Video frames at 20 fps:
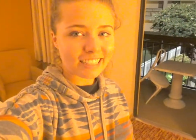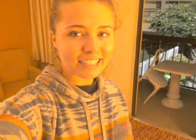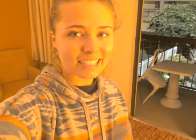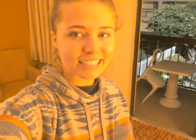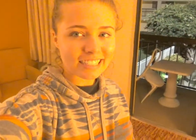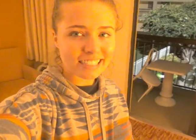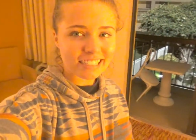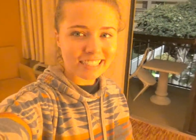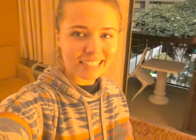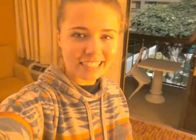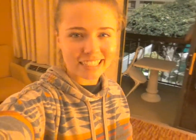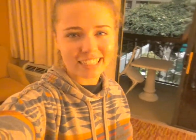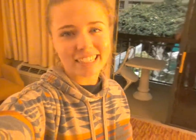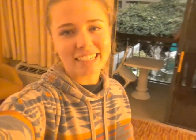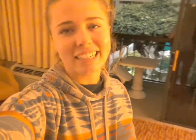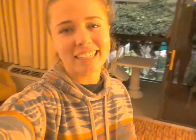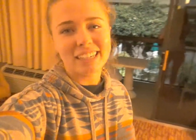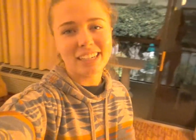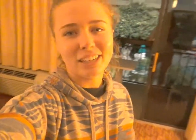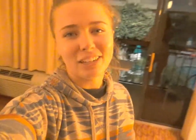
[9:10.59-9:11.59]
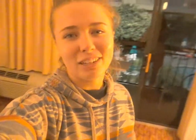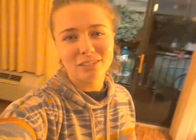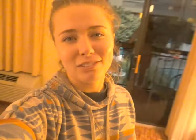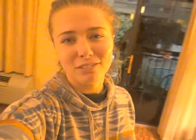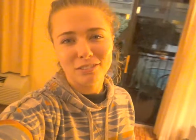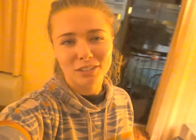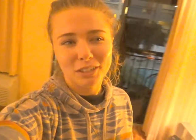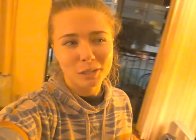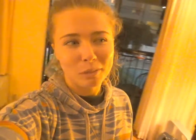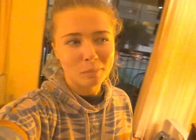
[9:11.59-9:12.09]
sneaky
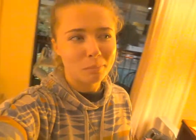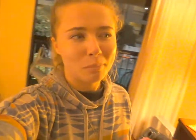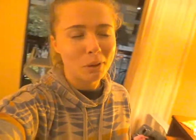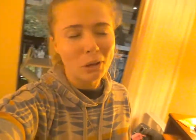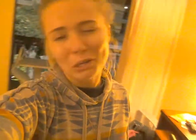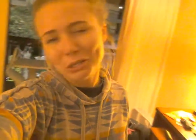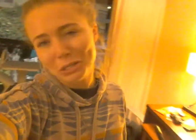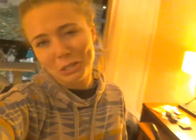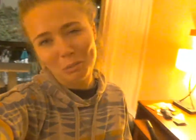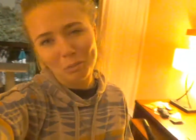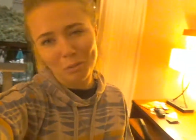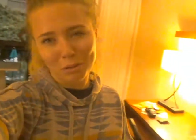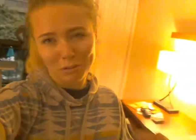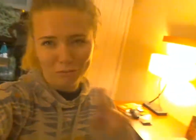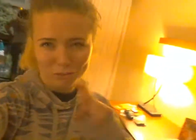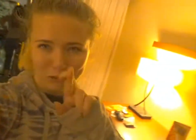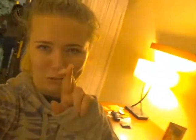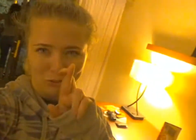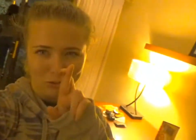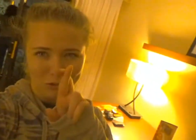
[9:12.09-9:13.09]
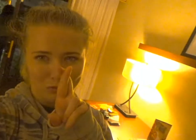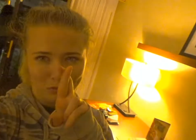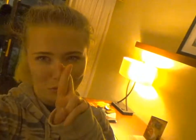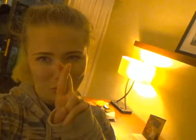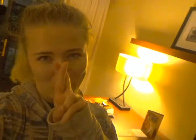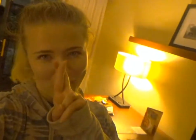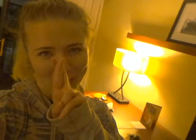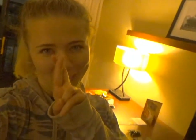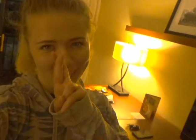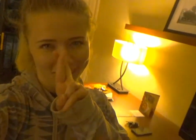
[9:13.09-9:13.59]
possible future
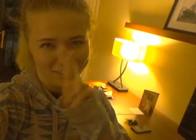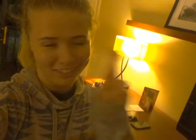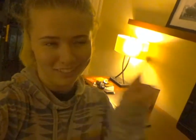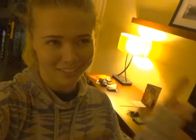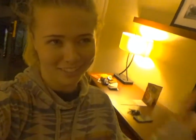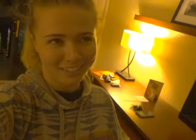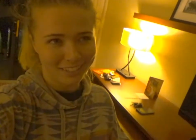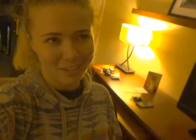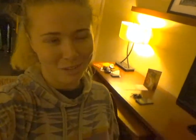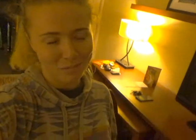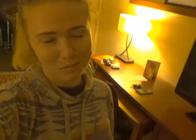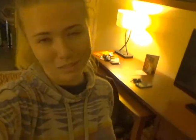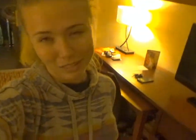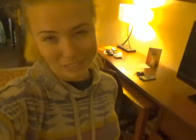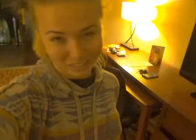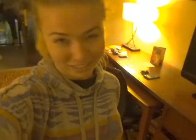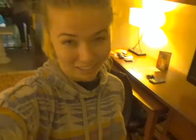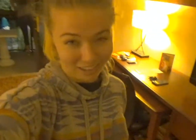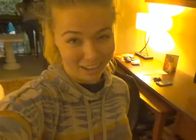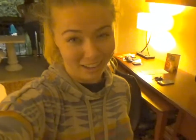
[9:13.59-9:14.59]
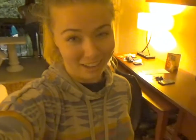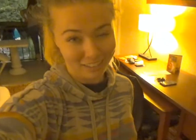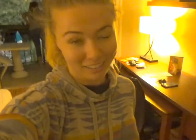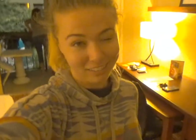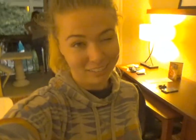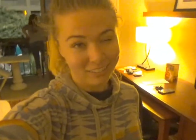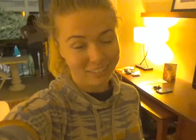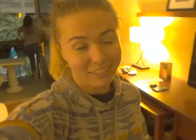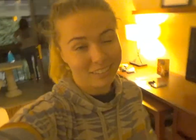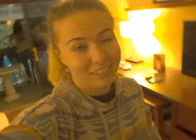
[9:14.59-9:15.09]
roommate, Melissa,
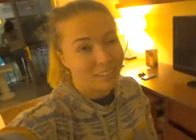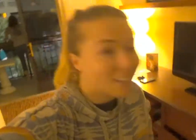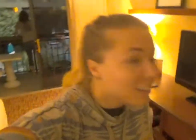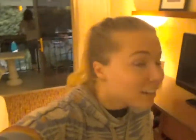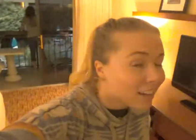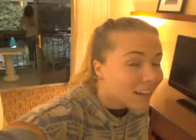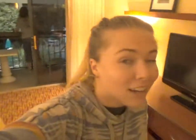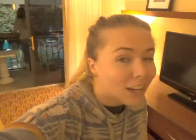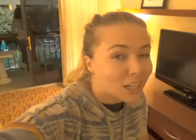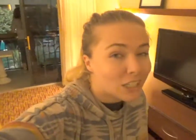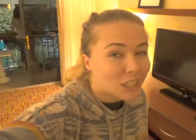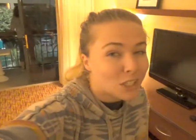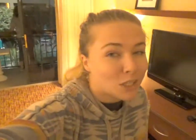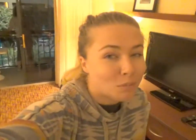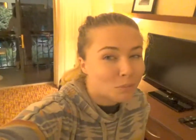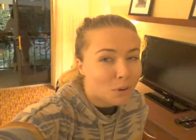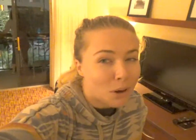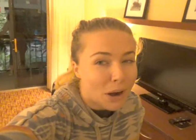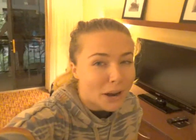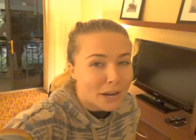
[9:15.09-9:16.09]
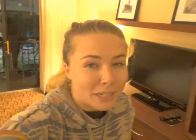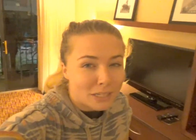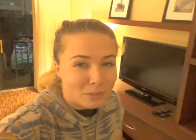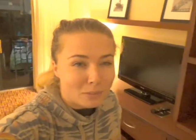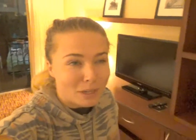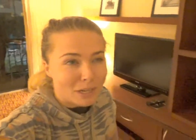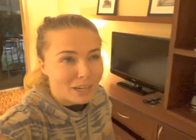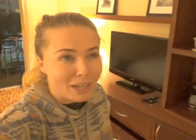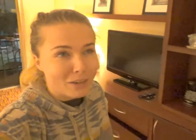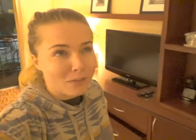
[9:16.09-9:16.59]
surprised
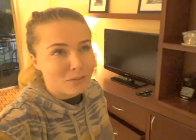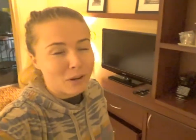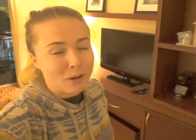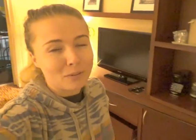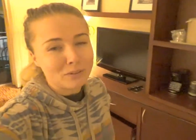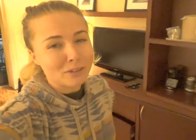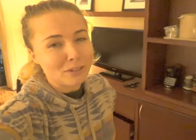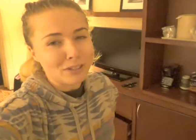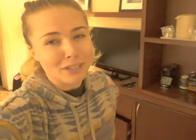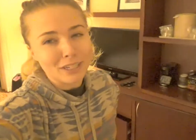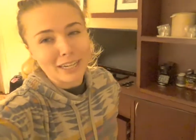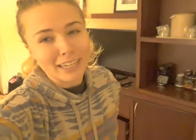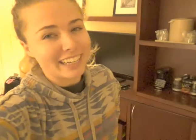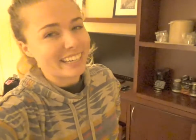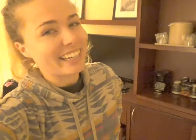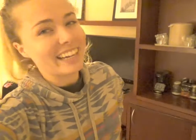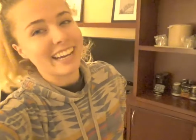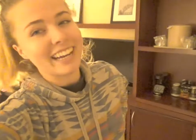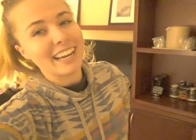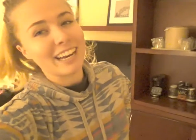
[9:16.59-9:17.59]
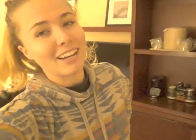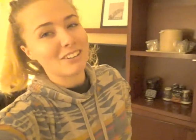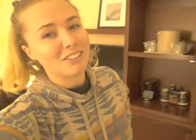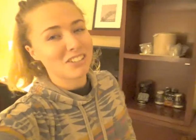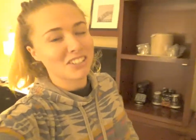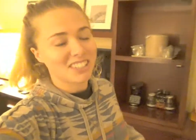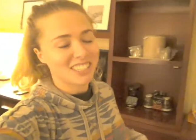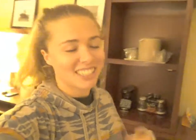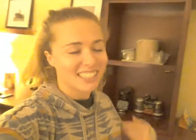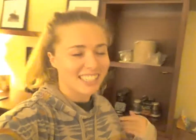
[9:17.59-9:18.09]
me while we were checking in. I
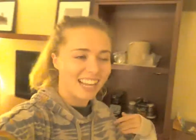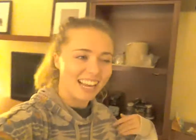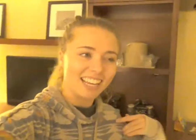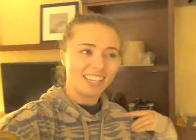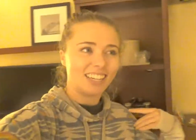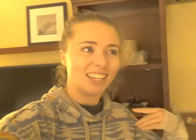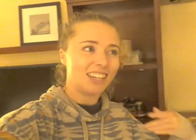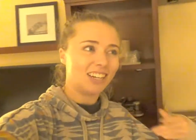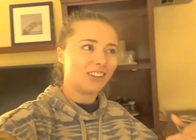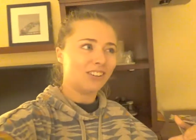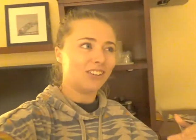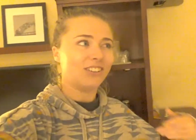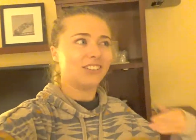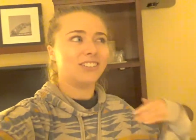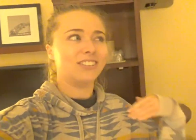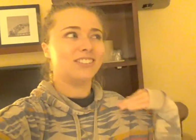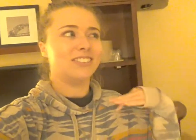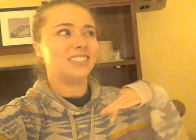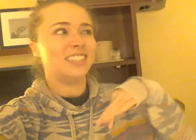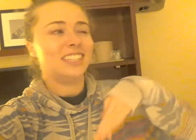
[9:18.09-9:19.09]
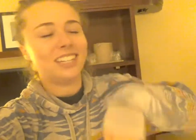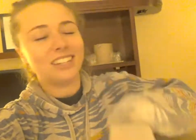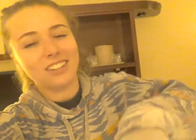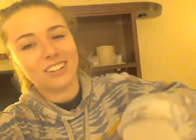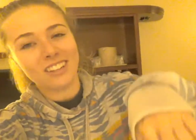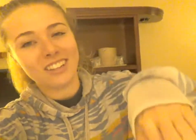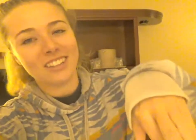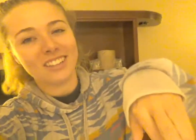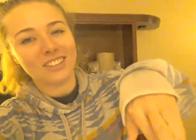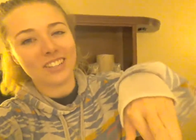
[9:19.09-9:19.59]
was just like, you know, leaning
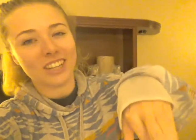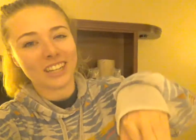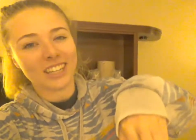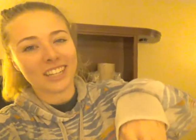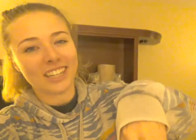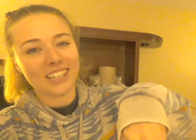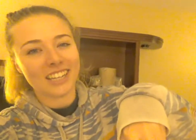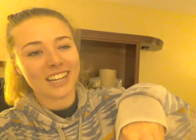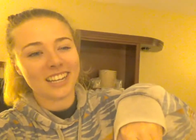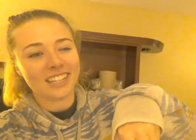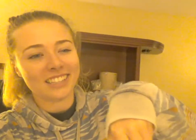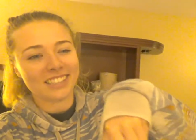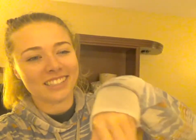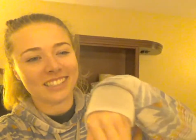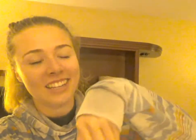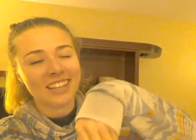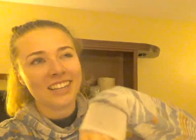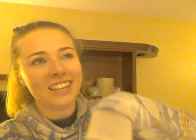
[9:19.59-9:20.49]
on the check-in desk.